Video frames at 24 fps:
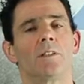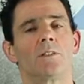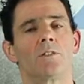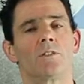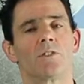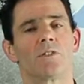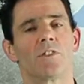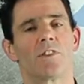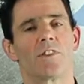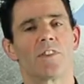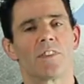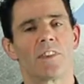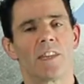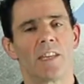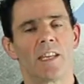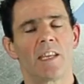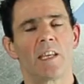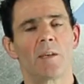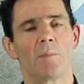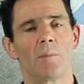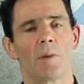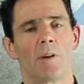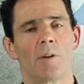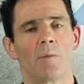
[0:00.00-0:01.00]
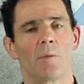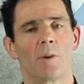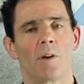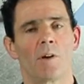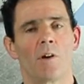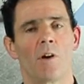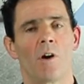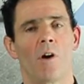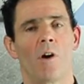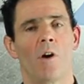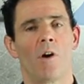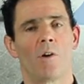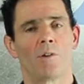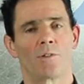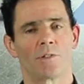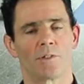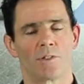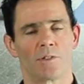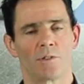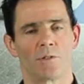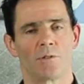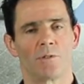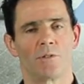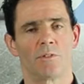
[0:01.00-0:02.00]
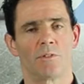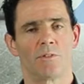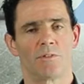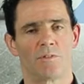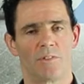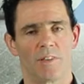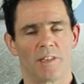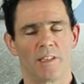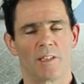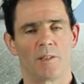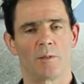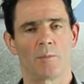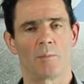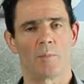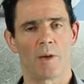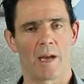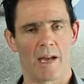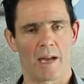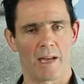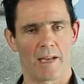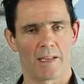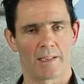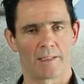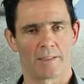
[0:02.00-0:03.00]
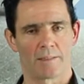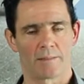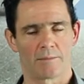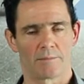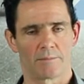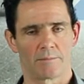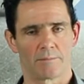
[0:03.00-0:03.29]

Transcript: Just think about what causes you to feel bad.